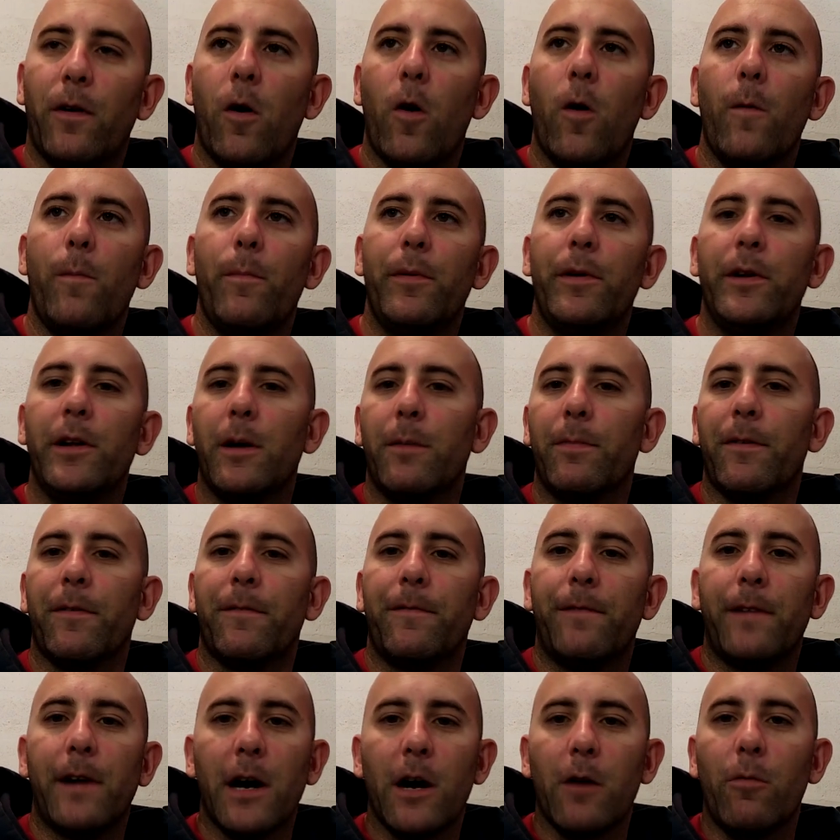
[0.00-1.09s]
opening up the
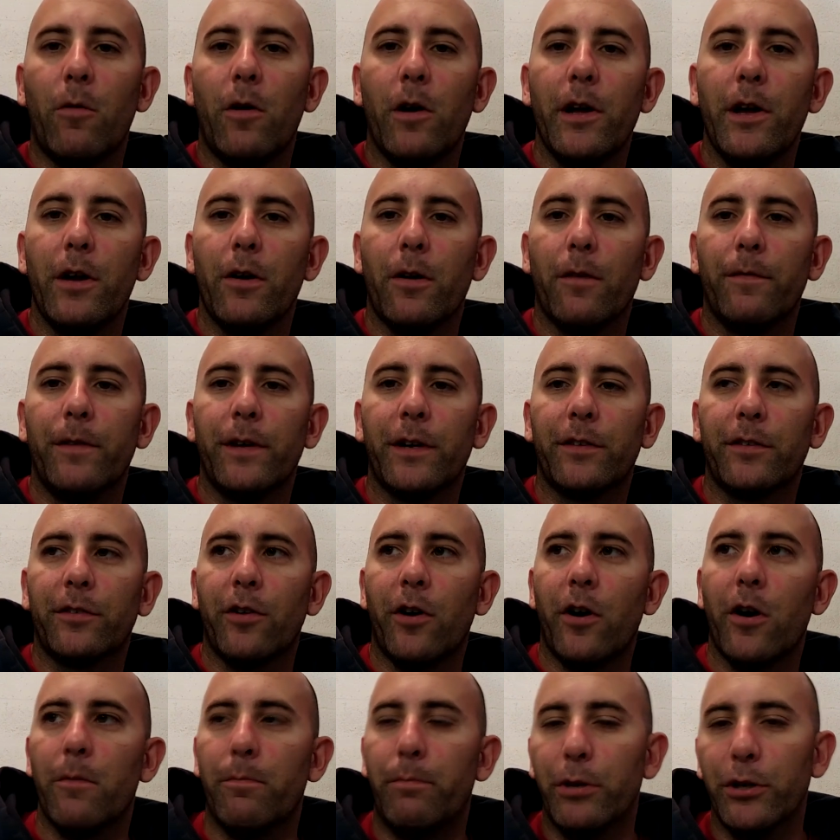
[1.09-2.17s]
firewall here on Vic's
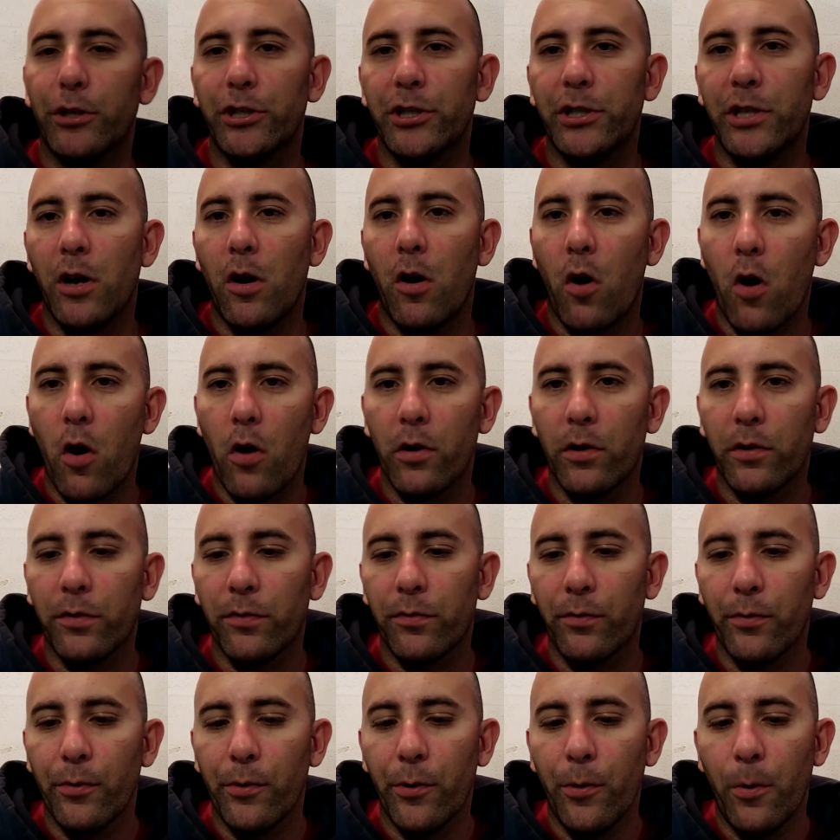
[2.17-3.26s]
car and pushing that harness
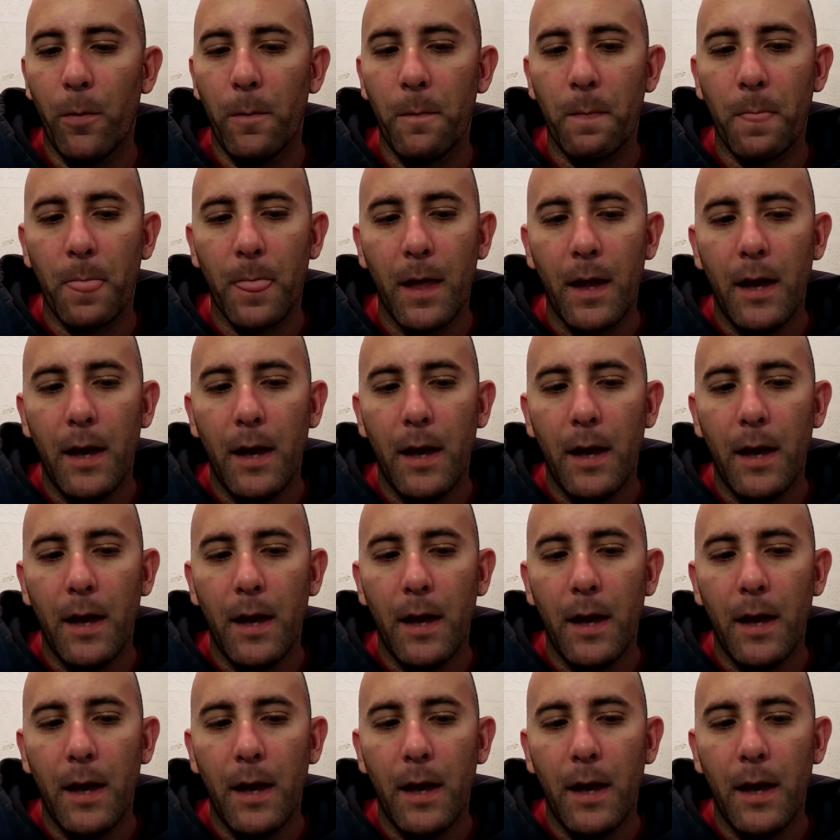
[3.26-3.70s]
through.